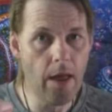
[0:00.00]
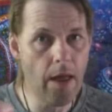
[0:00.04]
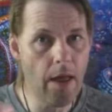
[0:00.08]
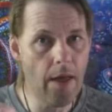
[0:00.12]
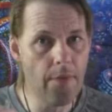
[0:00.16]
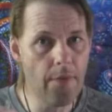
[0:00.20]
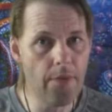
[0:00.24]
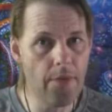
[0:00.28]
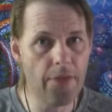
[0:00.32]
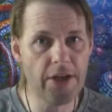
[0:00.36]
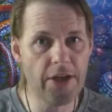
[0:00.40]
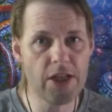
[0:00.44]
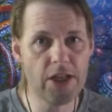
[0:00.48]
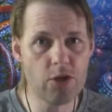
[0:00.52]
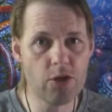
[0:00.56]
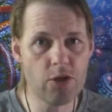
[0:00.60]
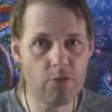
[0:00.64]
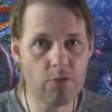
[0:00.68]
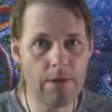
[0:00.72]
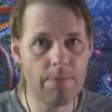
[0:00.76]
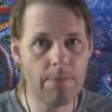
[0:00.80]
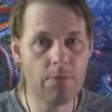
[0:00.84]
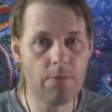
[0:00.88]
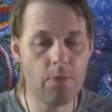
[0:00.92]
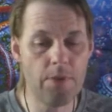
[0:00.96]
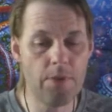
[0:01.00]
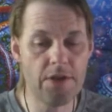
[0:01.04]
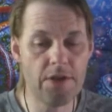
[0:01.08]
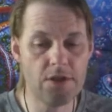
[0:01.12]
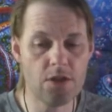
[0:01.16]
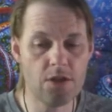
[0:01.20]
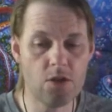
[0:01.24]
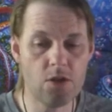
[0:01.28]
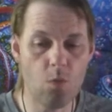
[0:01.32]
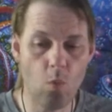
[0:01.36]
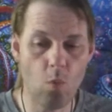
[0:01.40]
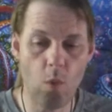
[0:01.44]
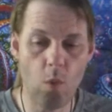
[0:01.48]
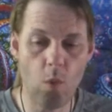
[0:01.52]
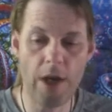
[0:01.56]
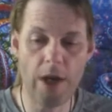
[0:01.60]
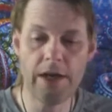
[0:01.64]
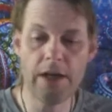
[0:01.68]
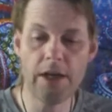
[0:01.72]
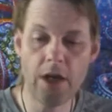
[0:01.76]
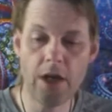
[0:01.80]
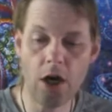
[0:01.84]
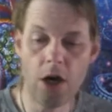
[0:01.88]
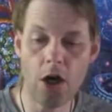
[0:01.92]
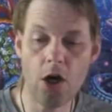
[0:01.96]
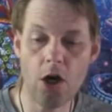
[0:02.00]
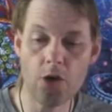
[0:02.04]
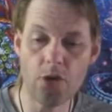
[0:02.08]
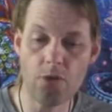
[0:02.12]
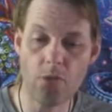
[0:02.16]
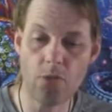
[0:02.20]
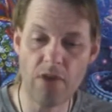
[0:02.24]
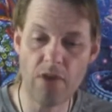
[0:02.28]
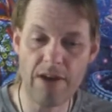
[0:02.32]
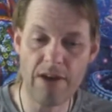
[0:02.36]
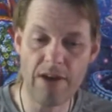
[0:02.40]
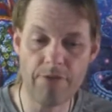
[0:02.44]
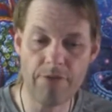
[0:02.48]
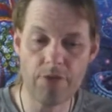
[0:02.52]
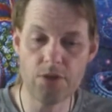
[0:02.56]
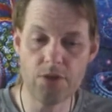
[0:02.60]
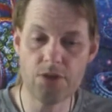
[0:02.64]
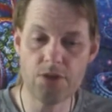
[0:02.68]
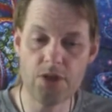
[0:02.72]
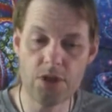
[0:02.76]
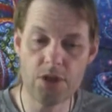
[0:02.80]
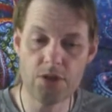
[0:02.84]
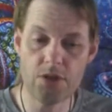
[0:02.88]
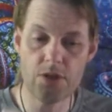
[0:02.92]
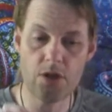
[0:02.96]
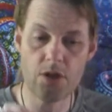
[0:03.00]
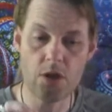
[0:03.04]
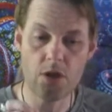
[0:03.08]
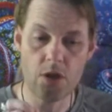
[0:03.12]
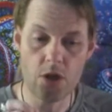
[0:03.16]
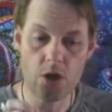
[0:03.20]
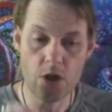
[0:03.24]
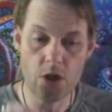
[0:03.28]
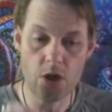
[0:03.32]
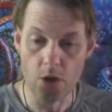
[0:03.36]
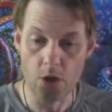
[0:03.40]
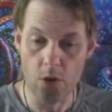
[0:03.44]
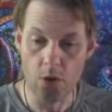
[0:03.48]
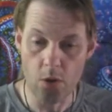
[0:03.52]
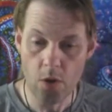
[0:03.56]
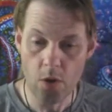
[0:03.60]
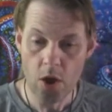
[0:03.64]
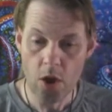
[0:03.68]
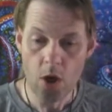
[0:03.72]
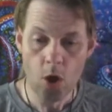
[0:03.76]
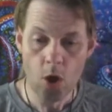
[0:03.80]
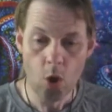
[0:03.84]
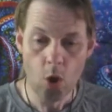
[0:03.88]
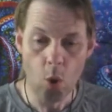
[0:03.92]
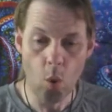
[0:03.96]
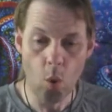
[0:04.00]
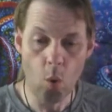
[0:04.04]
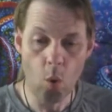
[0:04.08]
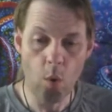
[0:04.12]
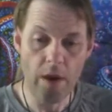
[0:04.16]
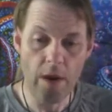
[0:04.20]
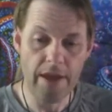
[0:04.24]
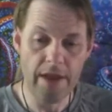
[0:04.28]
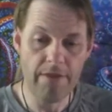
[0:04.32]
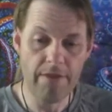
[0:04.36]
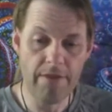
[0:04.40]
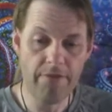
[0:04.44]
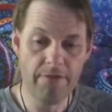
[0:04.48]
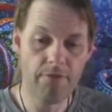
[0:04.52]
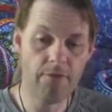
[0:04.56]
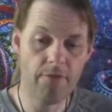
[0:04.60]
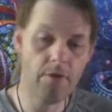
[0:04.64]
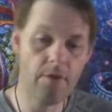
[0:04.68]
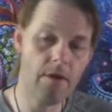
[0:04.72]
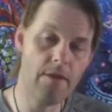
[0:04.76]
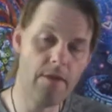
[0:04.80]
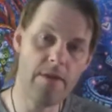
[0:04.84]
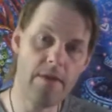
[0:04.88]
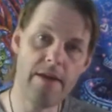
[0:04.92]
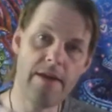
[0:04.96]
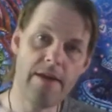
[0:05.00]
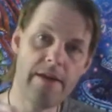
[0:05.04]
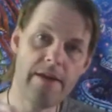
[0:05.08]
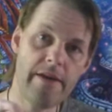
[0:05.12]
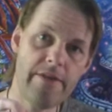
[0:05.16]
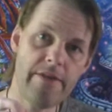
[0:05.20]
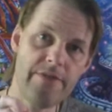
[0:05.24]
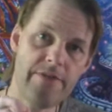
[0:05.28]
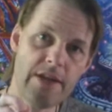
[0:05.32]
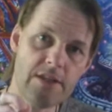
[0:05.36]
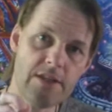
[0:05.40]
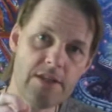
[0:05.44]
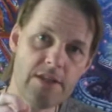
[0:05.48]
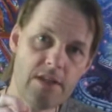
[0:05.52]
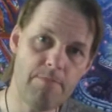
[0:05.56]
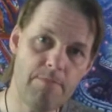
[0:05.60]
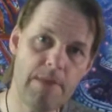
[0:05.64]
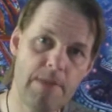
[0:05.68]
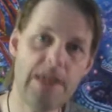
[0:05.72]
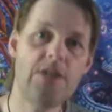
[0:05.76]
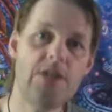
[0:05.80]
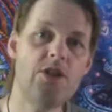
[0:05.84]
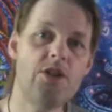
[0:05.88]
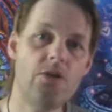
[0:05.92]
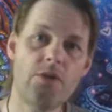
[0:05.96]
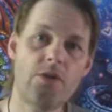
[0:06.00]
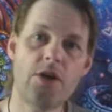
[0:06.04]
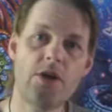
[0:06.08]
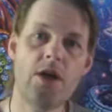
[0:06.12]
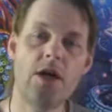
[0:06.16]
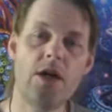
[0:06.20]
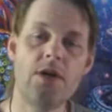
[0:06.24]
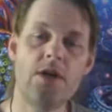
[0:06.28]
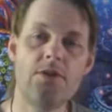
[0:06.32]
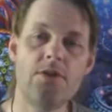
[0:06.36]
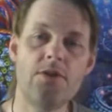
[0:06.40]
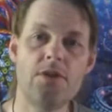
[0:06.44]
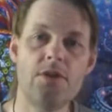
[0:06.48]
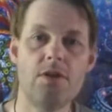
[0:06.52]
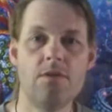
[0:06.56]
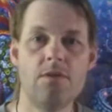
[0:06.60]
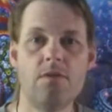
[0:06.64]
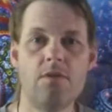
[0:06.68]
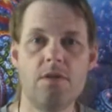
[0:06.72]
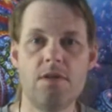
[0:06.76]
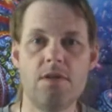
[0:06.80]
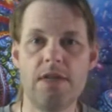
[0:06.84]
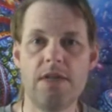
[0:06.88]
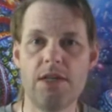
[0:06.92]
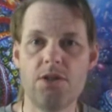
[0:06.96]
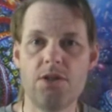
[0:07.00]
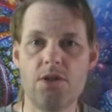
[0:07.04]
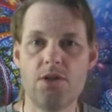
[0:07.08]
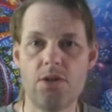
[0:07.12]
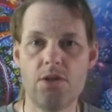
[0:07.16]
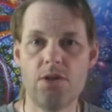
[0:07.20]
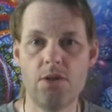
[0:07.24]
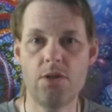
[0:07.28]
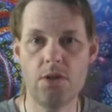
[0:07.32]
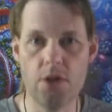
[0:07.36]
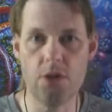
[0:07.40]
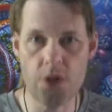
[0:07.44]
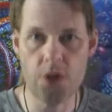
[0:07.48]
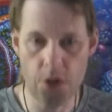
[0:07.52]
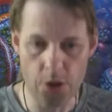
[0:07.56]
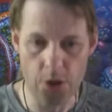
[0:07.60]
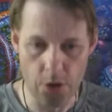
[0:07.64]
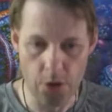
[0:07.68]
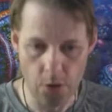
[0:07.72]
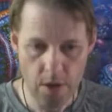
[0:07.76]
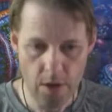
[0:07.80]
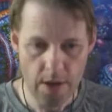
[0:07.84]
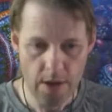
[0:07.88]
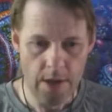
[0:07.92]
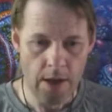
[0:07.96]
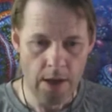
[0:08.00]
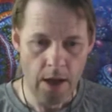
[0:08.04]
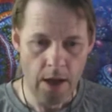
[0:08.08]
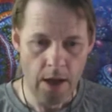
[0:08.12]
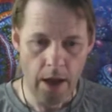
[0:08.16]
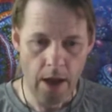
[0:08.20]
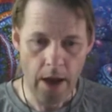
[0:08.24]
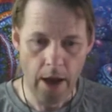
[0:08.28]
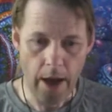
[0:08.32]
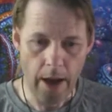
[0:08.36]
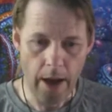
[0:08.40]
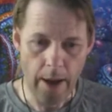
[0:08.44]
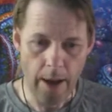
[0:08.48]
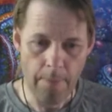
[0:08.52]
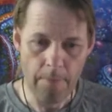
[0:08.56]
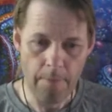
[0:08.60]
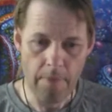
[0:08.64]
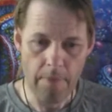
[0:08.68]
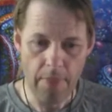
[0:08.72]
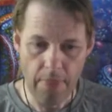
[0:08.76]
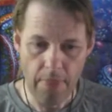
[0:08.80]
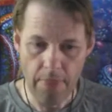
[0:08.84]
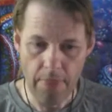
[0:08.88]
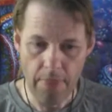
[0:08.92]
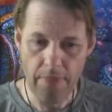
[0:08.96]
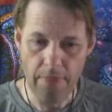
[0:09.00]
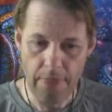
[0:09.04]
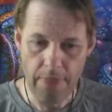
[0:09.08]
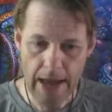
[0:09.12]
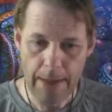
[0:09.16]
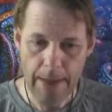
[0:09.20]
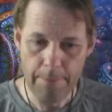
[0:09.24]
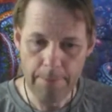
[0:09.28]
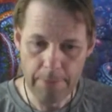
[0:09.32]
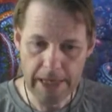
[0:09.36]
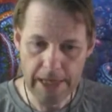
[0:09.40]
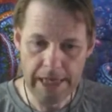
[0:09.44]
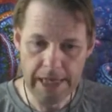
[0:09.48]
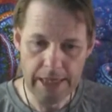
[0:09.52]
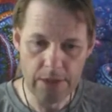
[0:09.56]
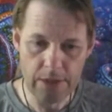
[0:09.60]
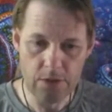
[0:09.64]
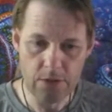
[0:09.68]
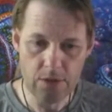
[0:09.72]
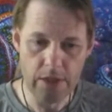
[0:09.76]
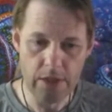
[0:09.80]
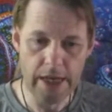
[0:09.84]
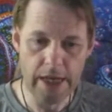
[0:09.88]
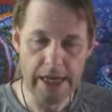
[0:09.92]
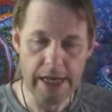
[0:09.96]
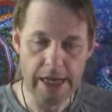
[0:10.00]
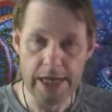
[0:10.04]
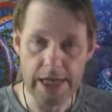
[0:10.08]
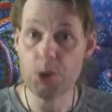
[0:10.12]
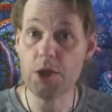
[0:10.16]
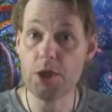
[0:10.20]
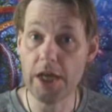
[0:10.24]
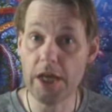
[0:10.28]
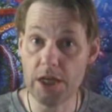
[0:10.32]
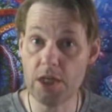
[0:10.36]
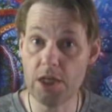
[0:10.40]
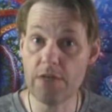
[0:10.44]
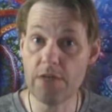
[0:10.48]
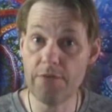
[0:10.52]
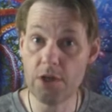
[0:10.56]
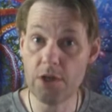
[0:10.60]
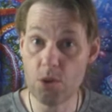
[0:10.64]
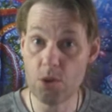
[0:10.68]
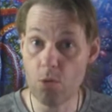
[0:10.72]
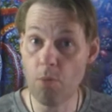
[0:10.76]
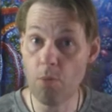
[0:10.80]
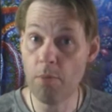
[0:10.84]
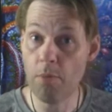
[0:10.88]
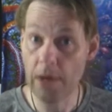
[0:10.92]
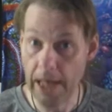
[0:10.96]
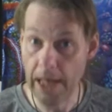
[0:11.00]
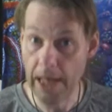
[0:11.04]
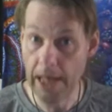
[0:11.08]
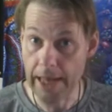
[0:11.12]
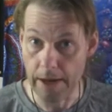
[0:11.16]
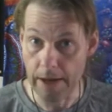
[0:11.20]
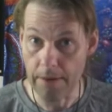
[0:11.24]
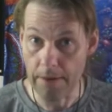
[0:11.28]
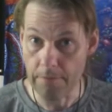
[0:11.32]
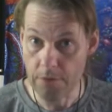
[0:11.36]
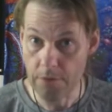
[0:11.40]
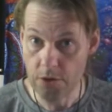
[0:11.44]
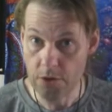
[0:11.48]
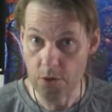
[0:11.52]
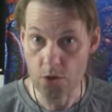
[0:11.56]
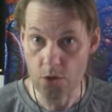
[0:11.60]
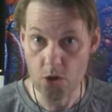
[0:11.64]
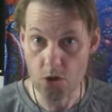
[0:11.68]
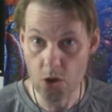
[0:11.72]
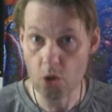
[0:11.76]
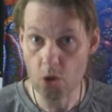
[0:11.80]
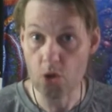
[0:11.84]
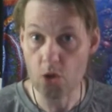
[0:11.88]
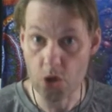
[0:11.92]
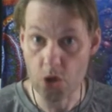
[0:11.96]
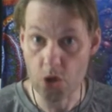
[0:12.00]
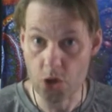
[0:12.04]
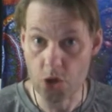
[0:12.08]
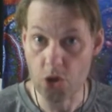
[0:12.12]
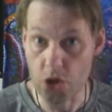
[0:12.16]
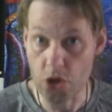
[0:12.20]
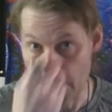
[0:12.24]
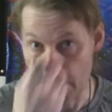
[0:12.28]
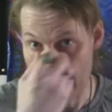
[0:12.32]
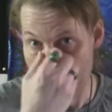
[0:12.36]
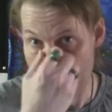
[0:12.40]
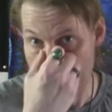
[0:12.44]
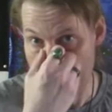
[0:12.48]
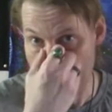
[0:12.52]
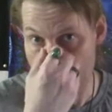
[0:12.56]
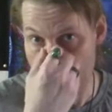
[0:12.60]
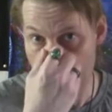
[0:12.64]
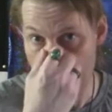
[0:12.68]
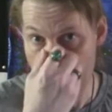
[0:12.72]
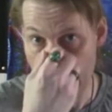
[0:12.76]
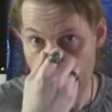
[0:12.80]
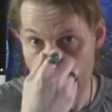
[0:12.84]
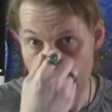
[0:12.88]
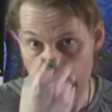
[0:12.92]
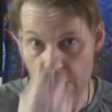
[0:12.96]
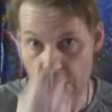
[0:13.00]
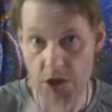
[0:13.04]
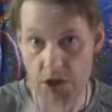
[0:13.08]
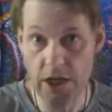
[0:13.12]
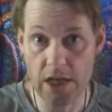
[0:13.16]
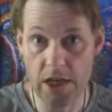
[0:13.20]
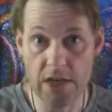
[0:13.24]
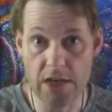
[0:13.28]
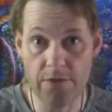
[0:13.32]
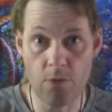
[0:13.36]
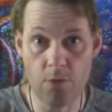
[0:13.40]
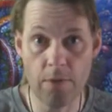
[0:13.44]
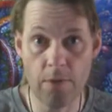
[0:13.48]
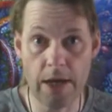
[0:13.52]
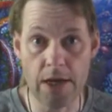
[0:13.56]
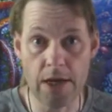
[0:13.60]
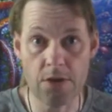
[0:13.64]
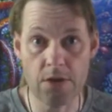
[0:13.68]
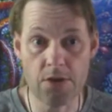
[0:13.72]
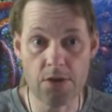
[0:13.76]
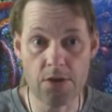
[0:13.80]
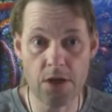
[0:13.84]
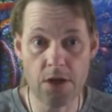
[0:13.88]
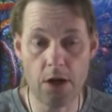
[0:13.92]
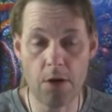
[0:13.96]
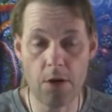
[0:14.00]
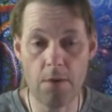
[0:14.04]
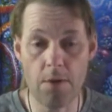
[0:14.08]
The thing to remember with this is when a card references you, or if there's an ability on the card that says you, that means each individual player. So it's not just you; it means each individual player. So,